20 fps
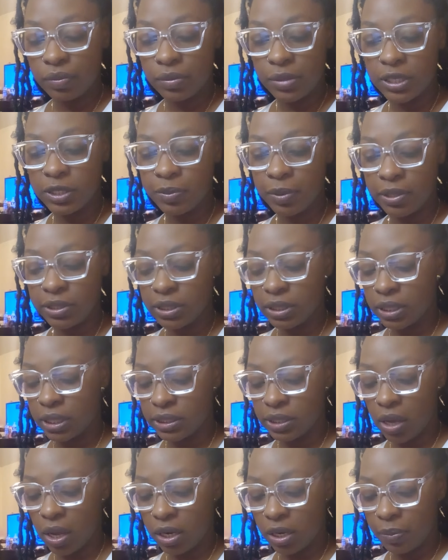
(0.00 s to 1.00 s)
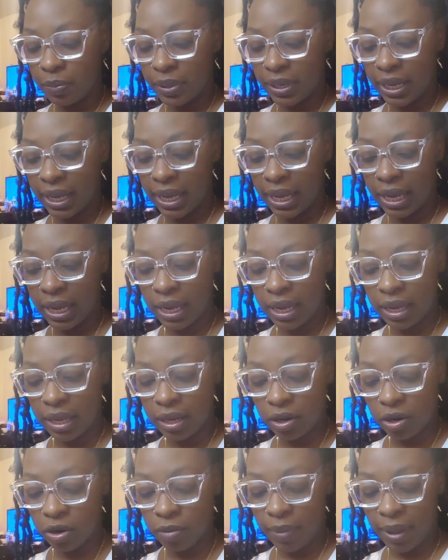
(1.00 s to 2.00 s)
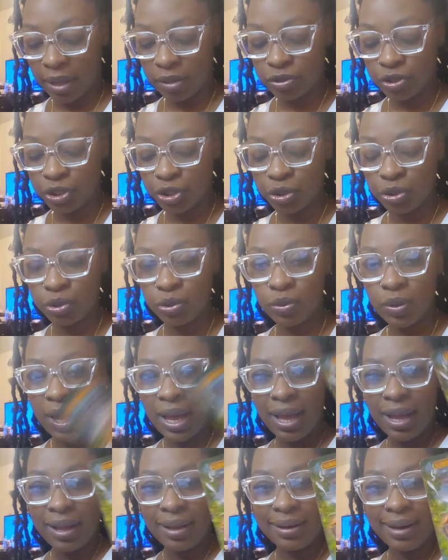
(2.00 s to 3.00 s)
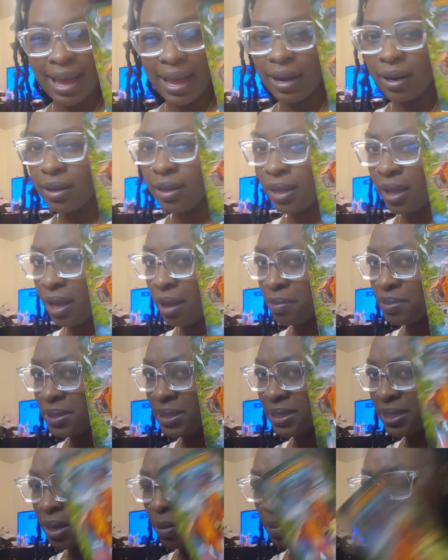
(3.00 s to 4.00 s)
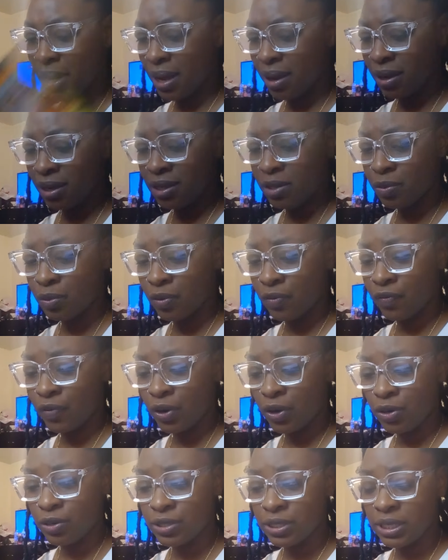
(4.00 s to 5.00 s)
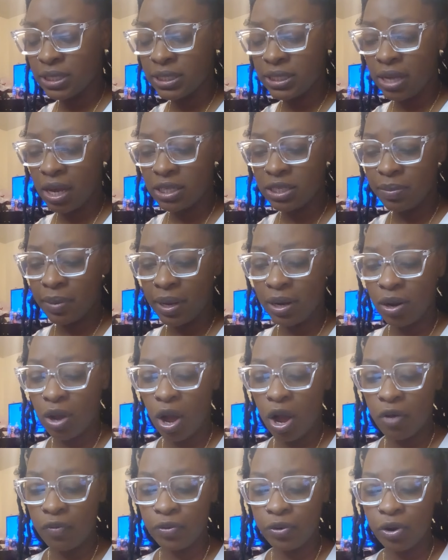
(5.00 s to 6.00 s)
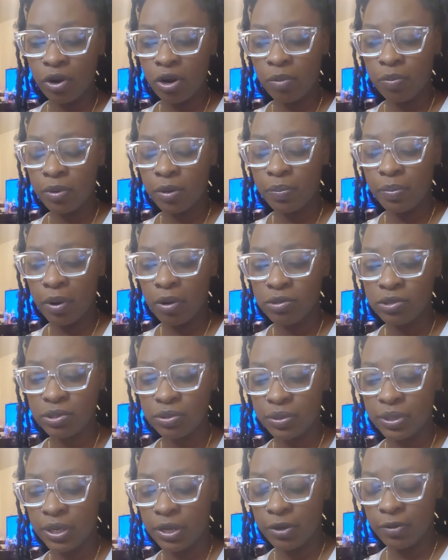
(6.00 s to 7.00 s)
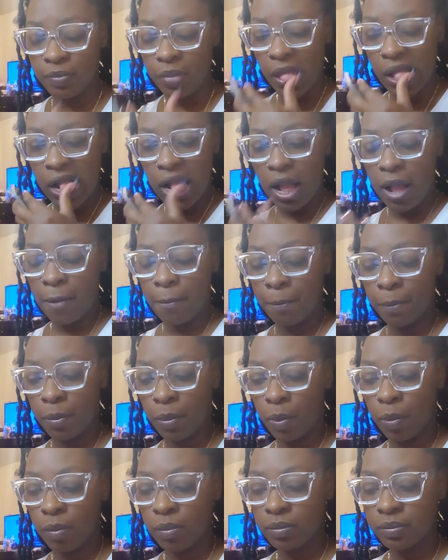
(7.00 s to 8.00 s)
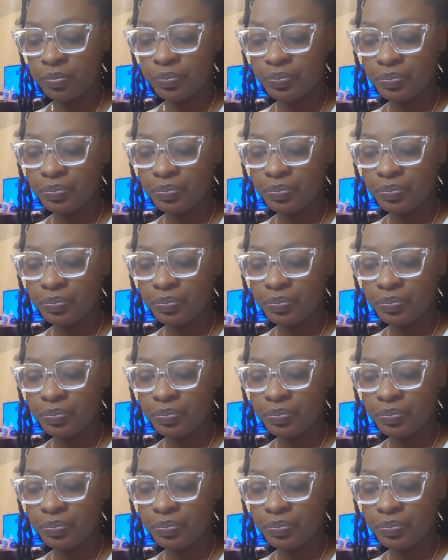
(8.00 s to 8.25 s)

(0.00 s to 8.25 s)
This person that's all up in their head or about you. Knight of Cups is coming out in the reverse. This talks about an offer or a proposal here. Hmm.